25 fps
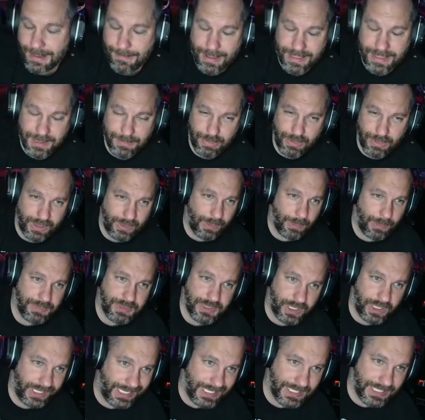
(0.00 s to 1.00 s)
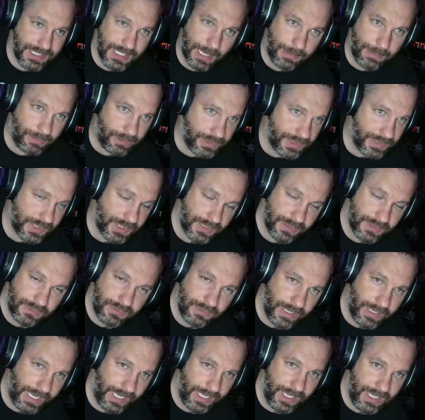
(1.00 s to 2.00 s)
point where I'm starting to get doubles,
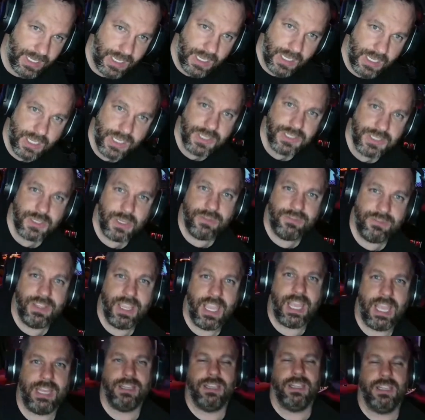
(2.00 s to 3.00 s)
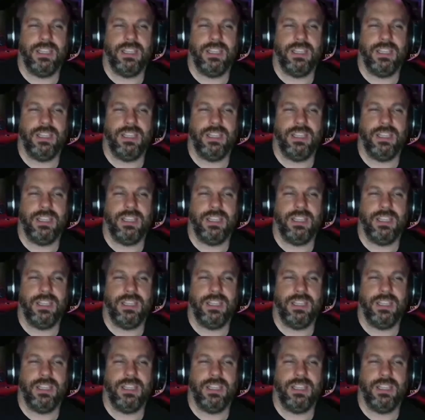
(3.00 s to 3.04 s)
right? So I've got